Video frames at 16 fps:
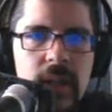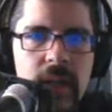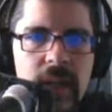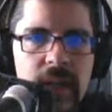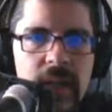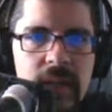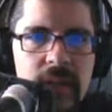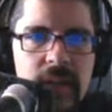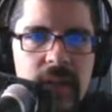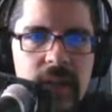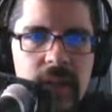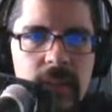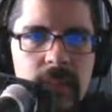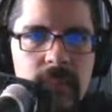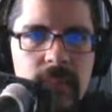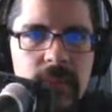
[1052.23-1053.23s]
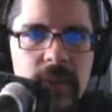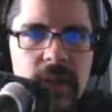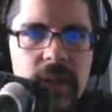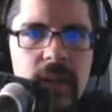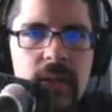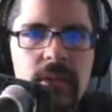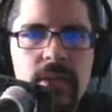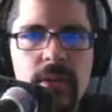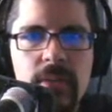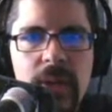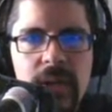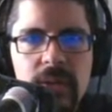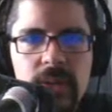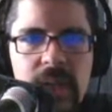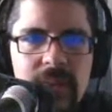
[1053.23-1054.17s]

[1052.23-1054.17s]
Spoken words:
And so so